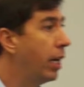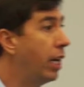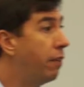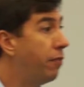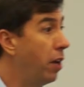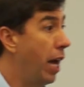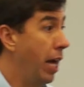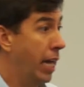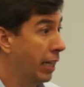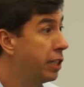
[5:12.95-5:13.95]
If,
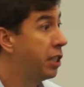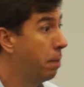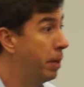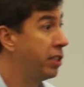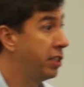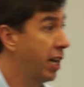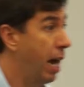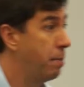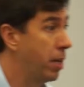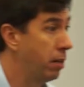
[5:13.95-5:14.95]
at least in the business that
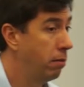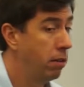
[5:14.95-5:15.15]
I'm in,